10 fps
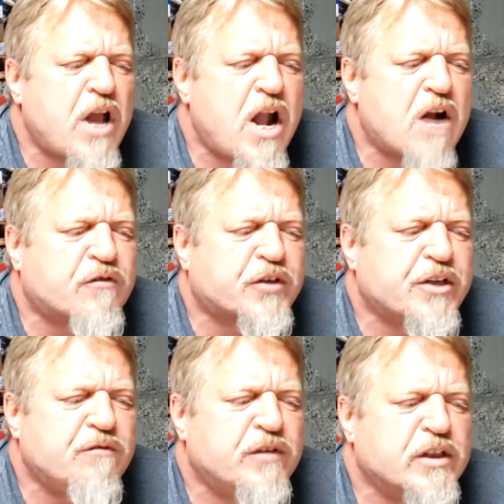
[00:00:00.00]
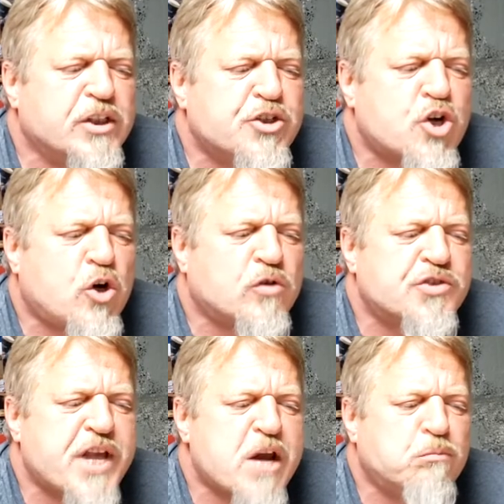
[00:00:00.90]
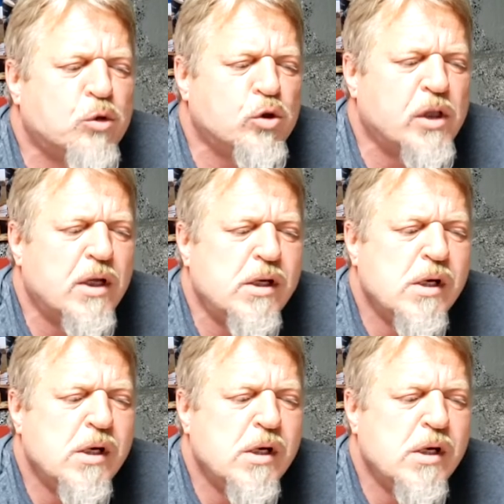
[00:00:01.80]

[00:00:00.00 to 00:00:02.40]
African village called Zamm.